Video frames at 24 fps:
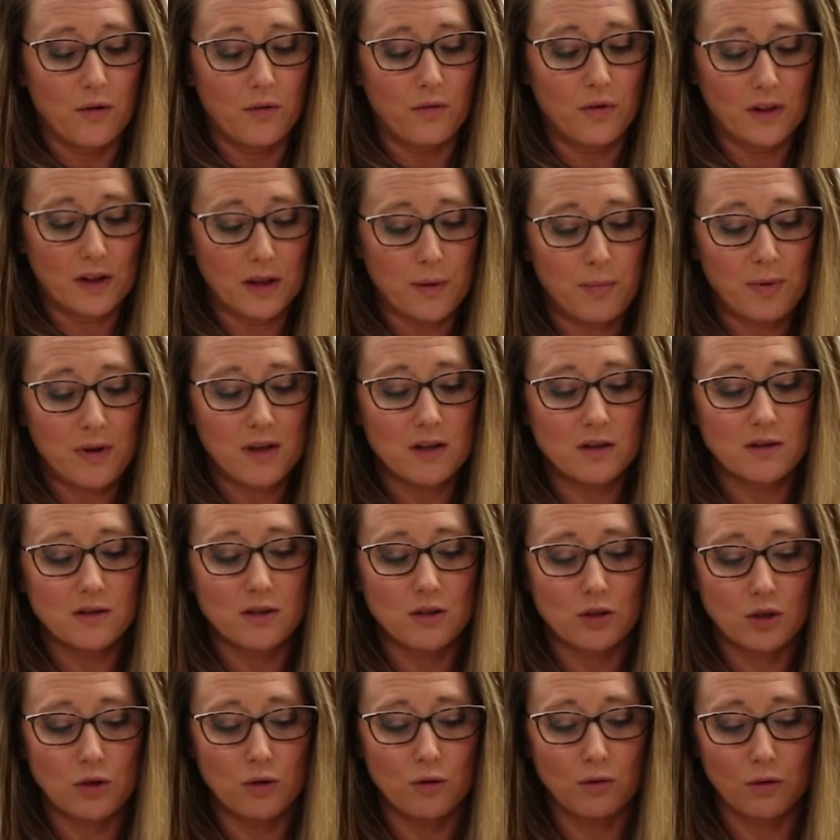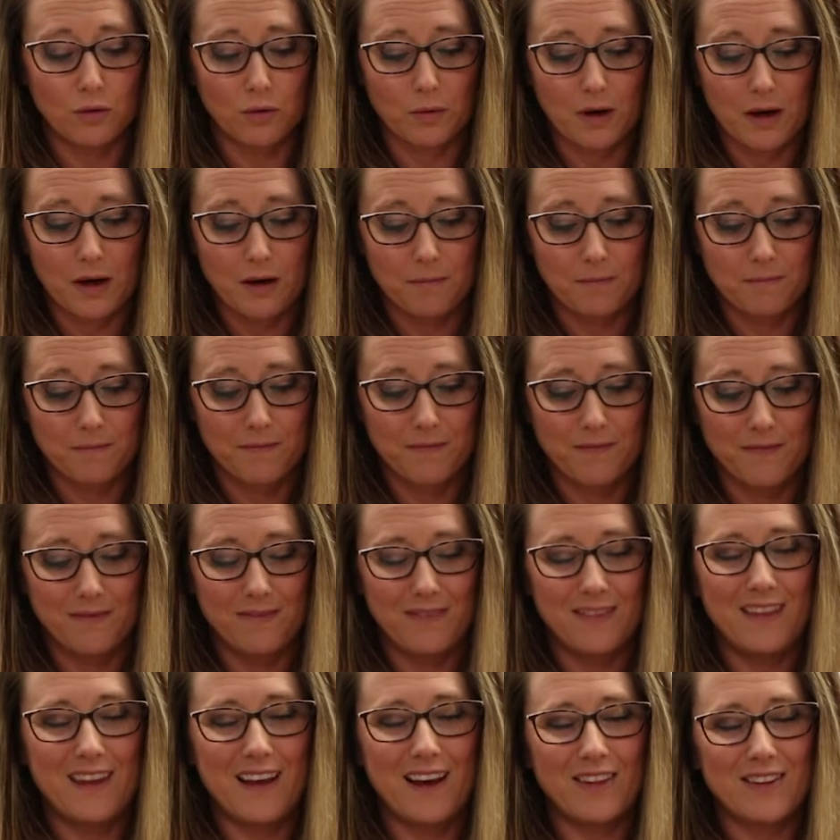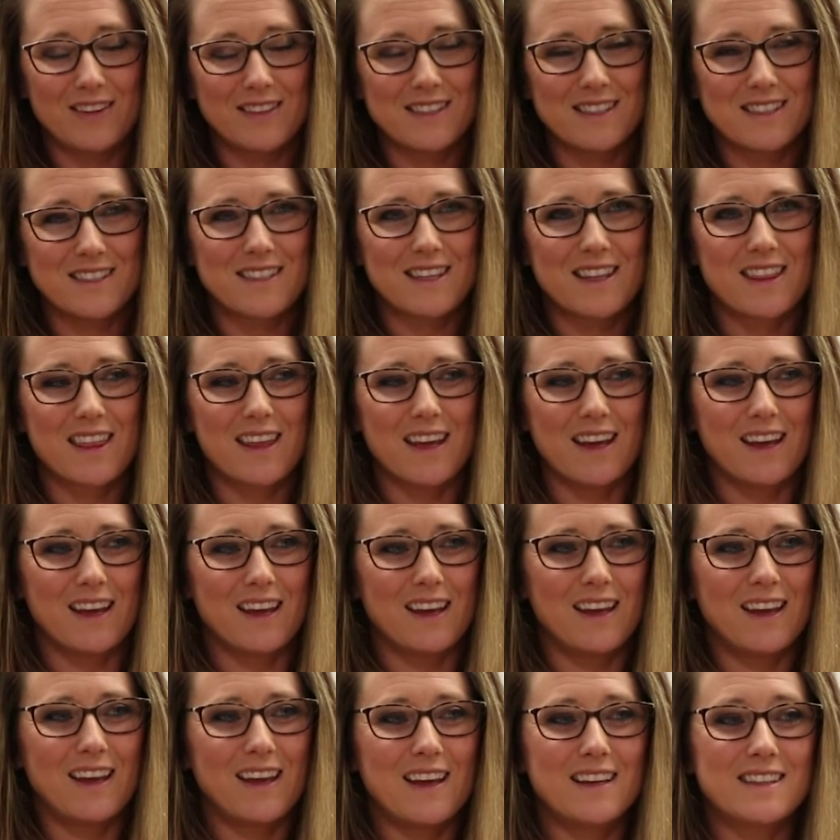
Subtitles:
Philippians 2:3. Now this is the thing.